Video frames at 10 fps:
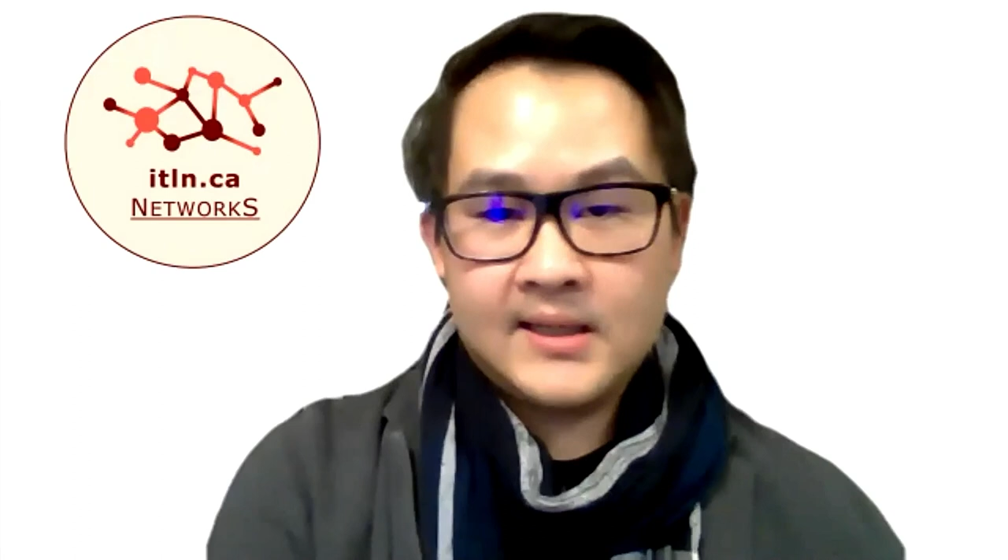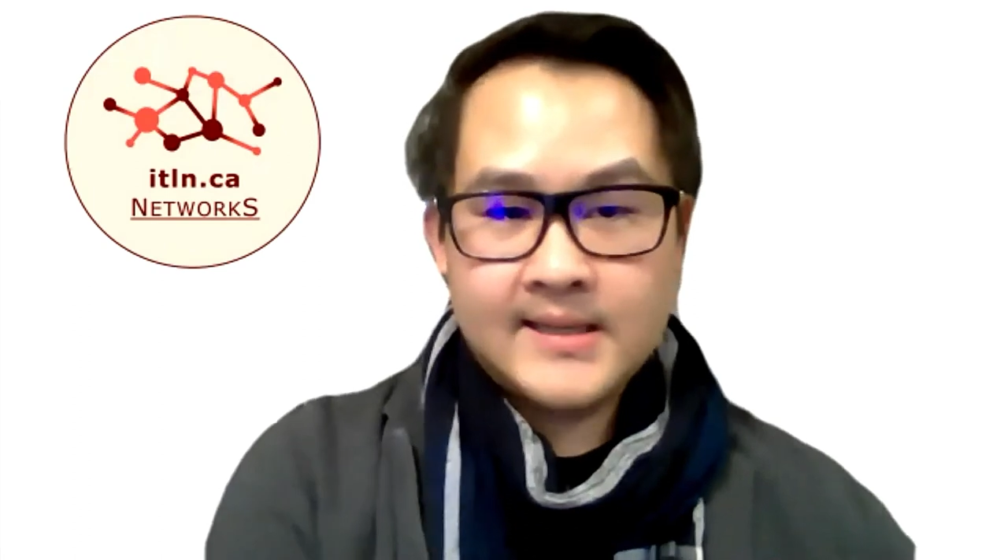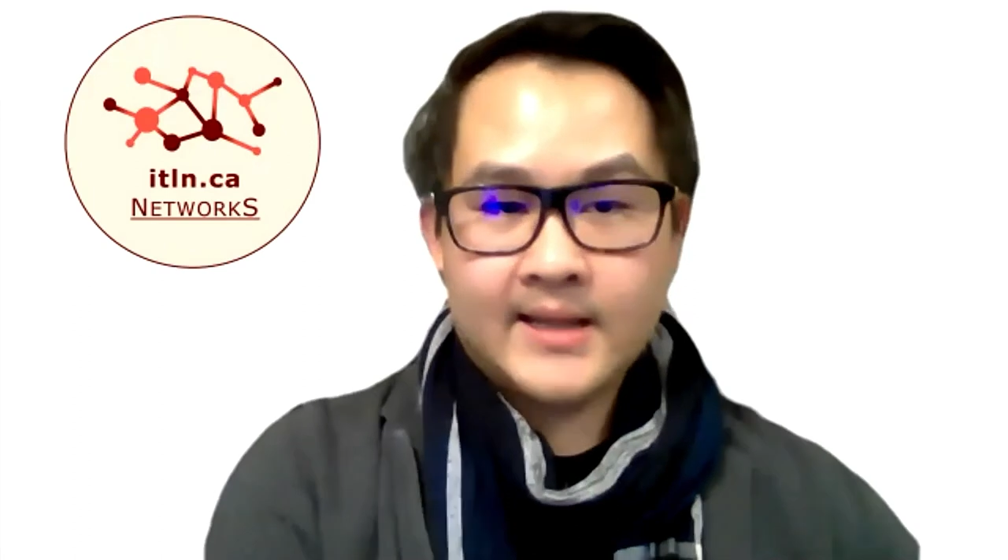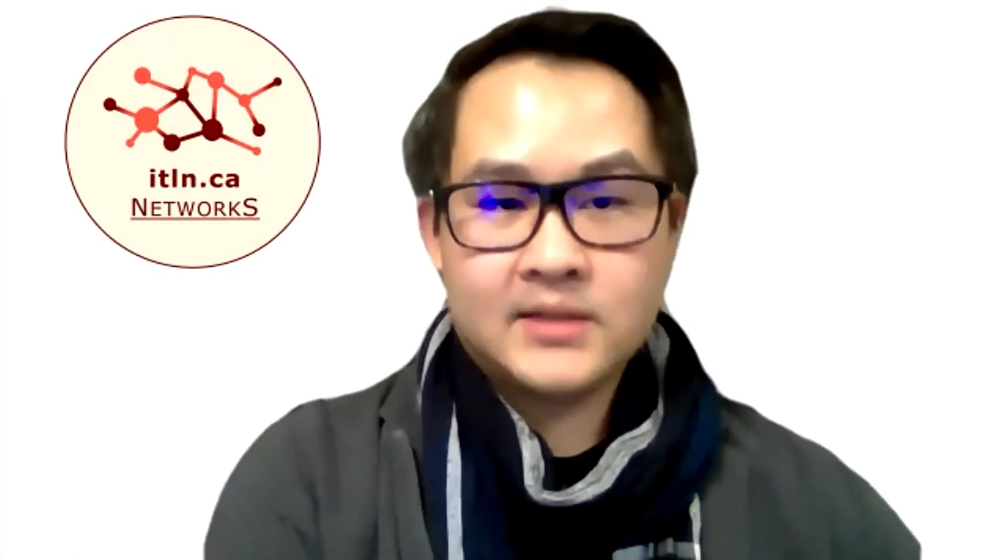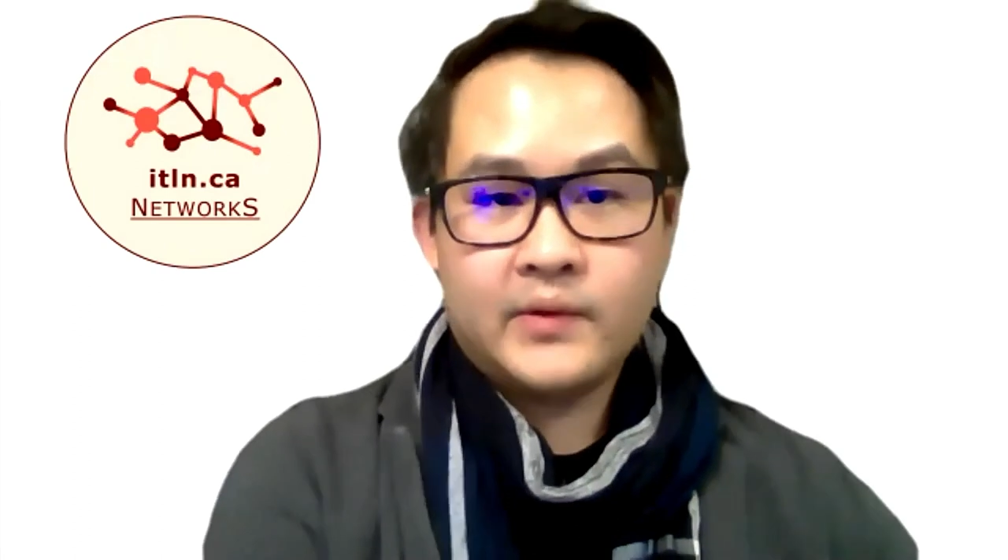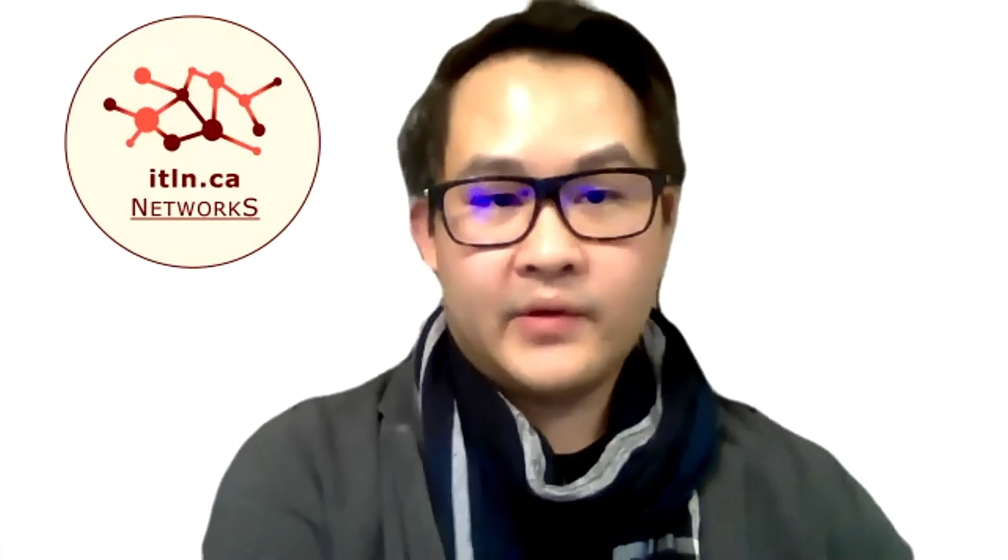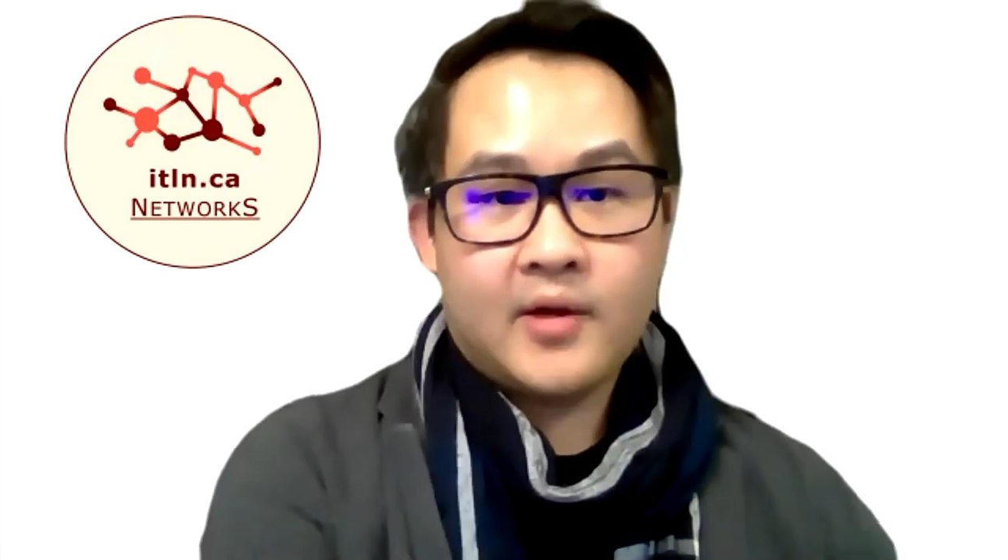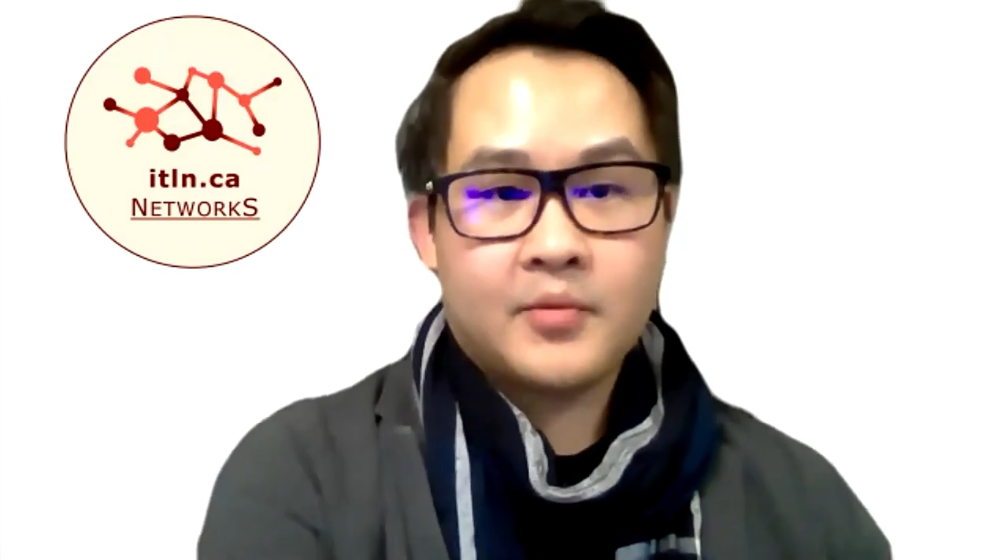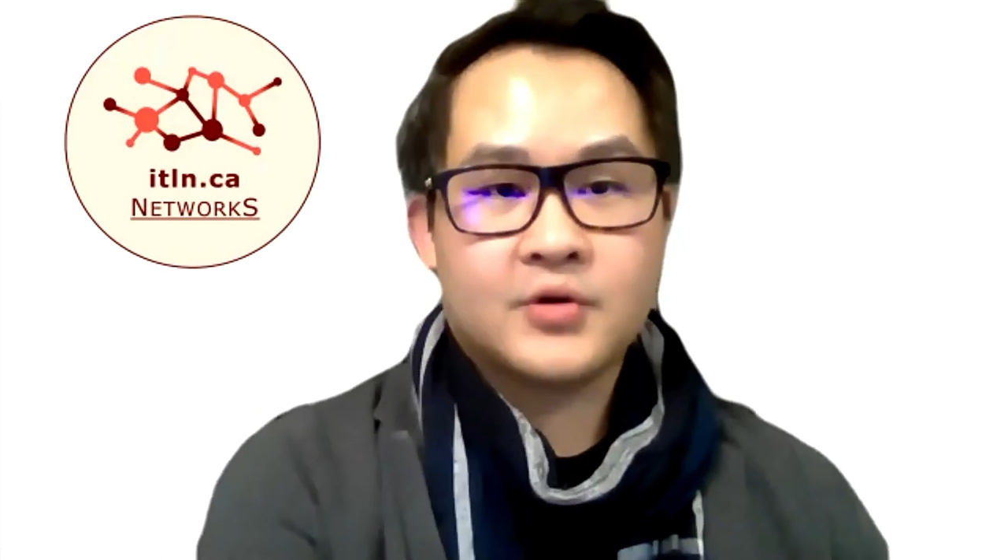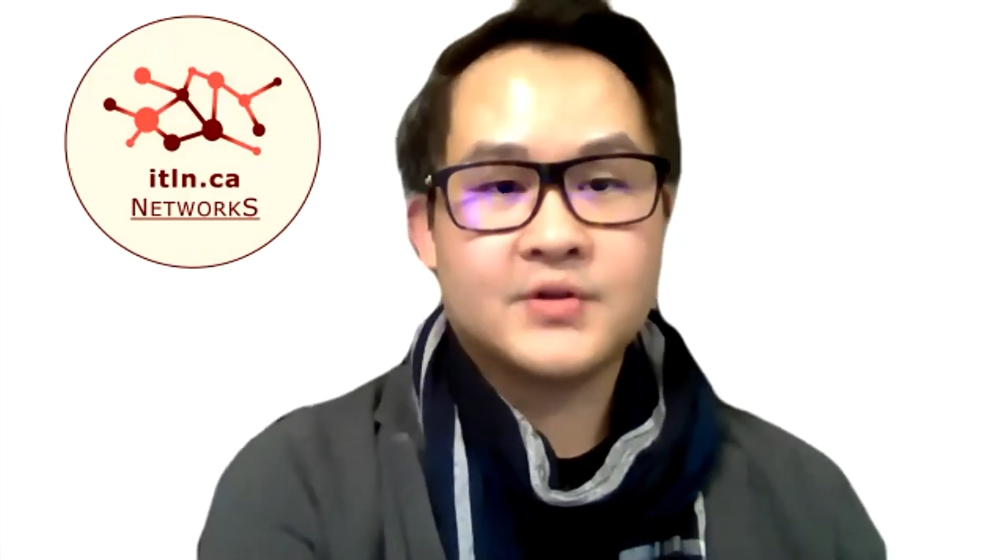connect with a
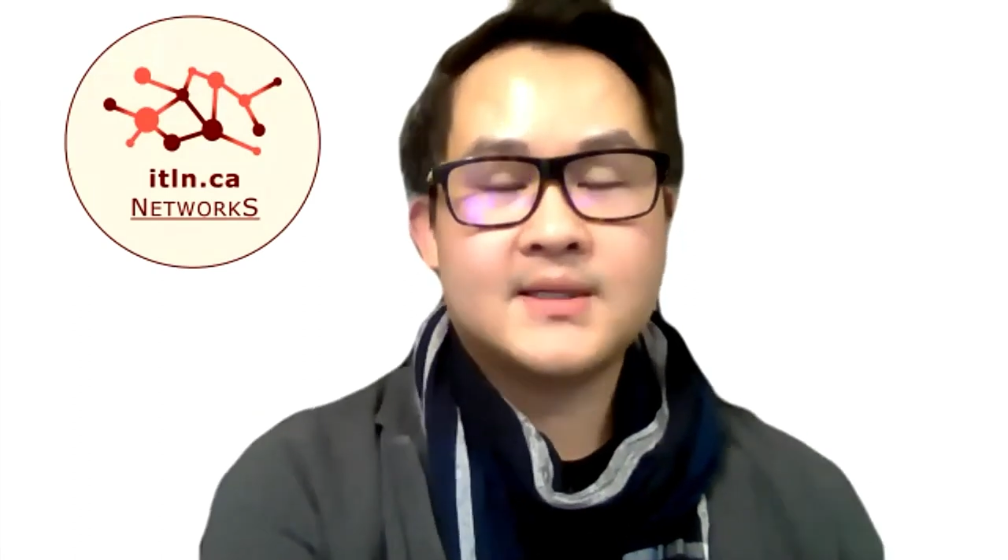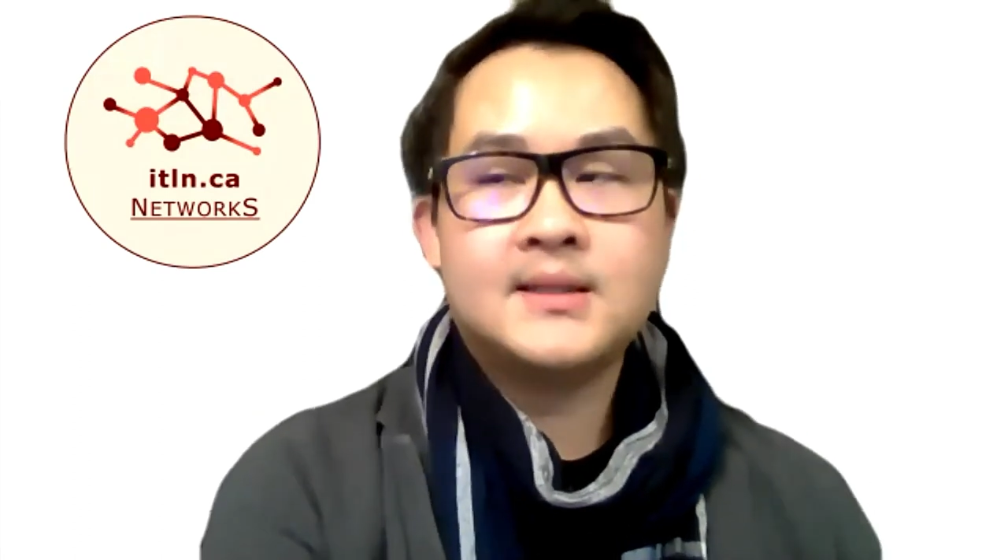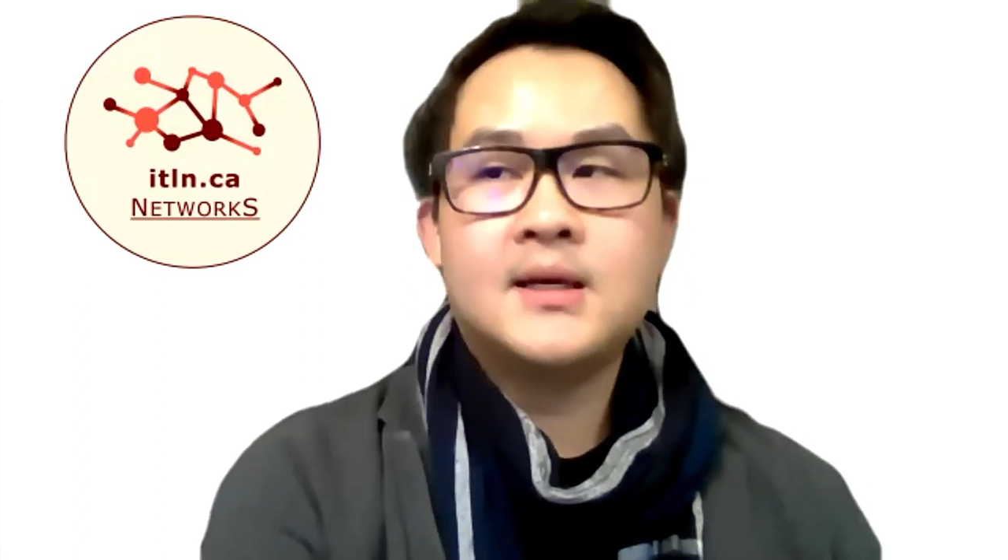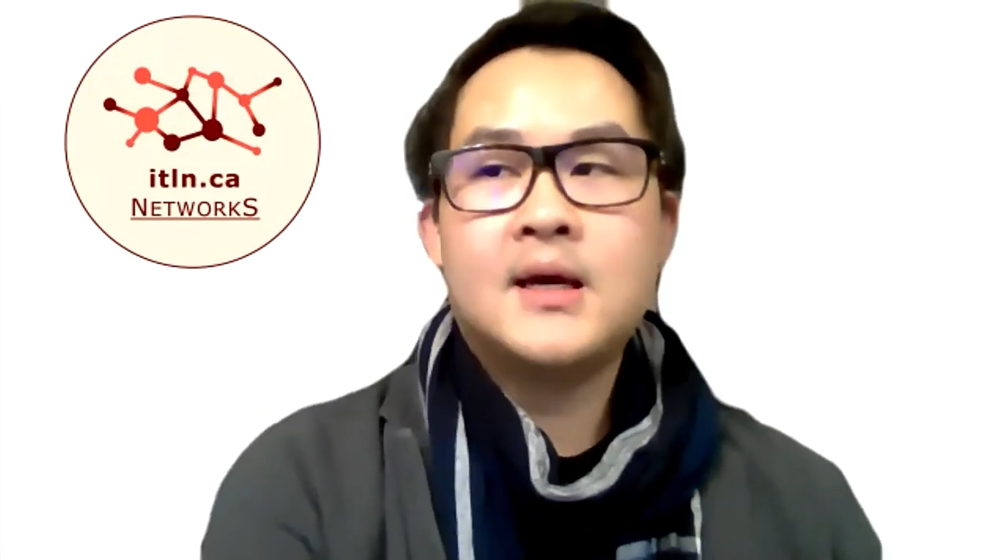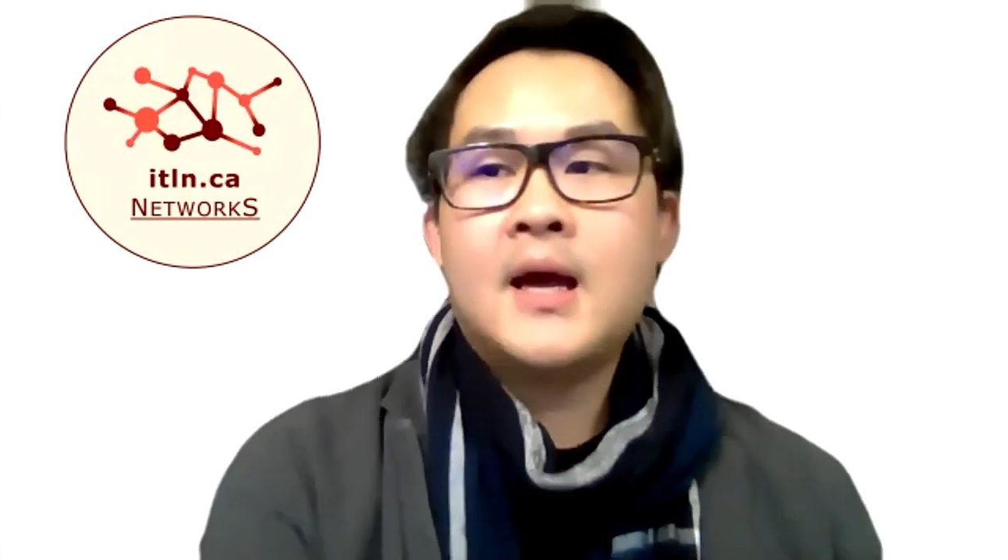person.